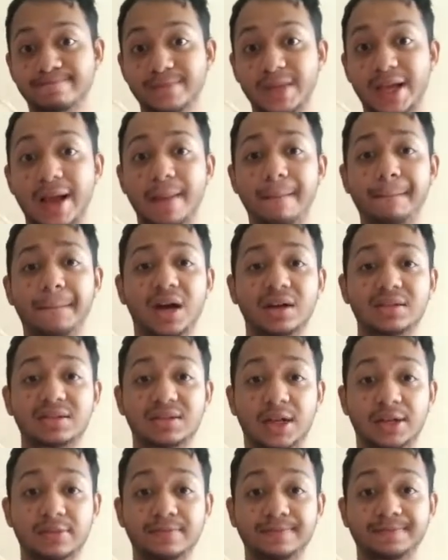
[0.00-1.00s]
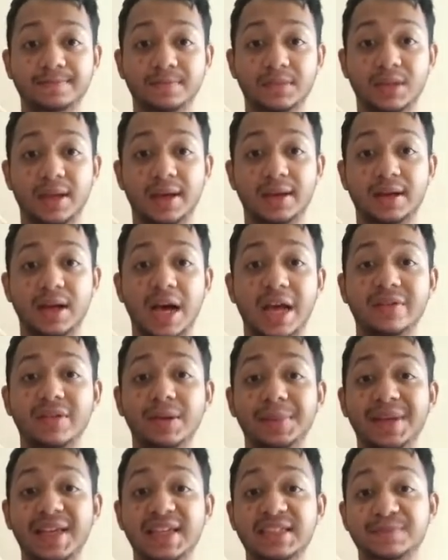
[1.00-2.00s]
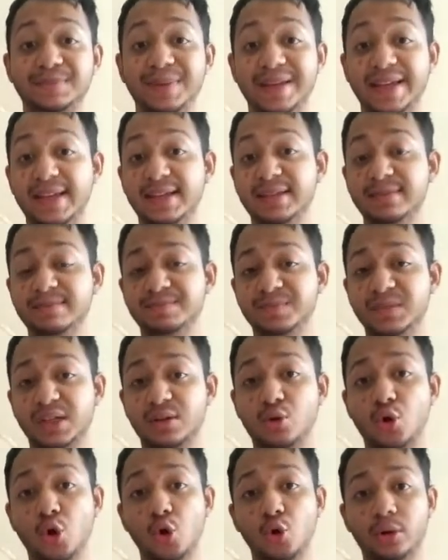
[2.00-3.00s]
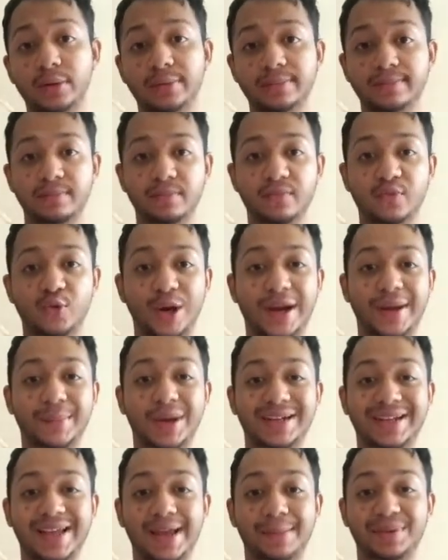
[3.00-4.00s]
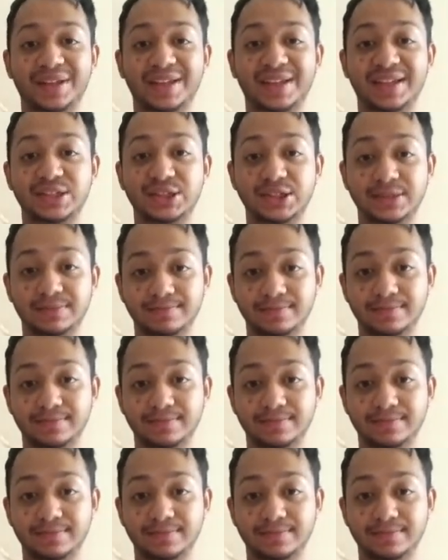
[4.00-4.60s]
I'm Parthan and I will be explaining the code for MIT application.